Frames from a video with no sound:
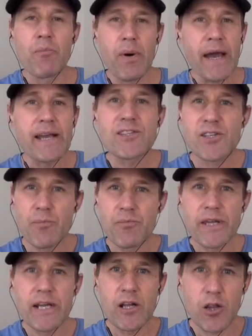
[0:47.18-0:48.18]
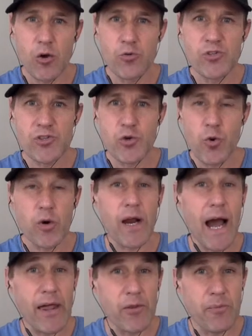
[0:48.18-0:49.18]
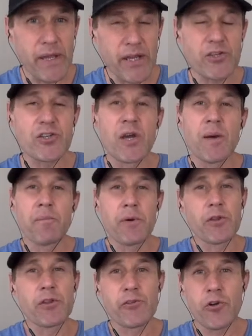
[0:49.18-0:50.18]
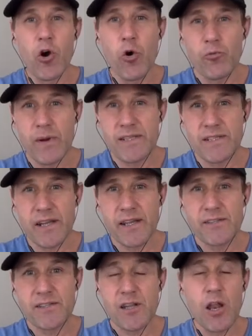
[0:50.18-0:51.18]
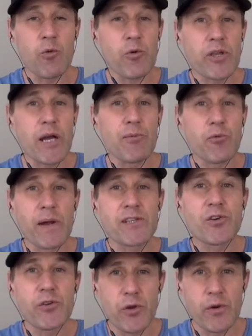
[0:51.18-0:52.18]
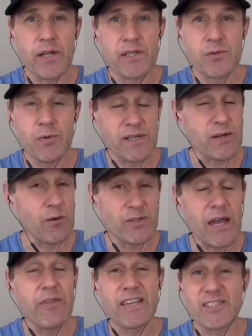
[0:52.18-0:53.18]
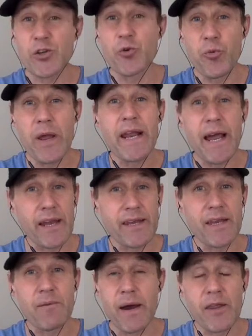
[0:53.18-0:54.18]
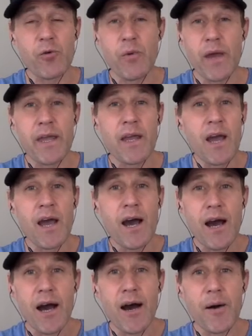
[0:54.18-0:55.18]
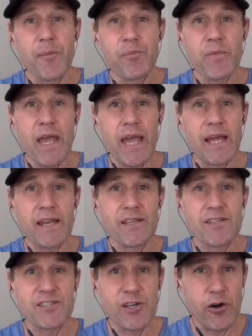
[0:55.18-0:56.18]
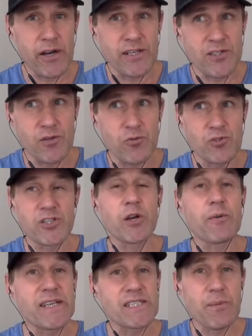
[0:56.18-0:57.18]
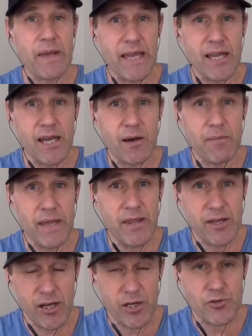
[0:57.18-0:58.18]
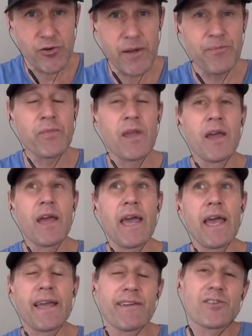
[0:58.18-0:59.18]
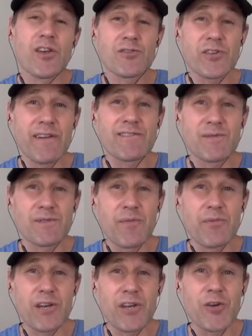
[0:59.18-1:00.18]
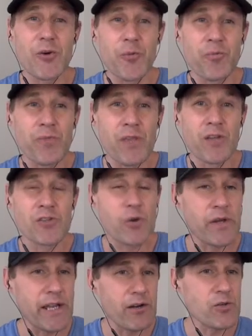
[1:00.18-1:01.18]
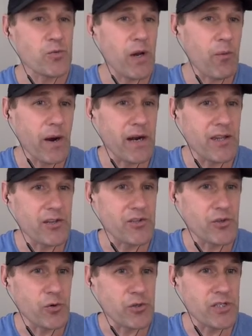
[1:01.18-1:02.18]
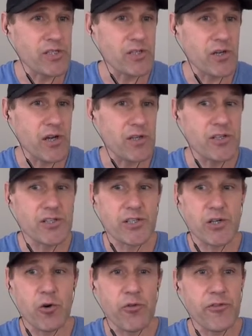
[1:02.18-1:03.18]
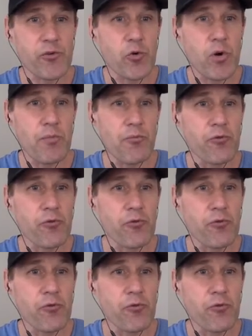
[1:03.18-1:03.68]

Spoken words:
buying something close to or on the beach, building their own residence along with a couple rental units, which I think is a great idea, by the way, and starting to generate some income in the country, and also gives them something to do. So here's what I wanted to do, just to go through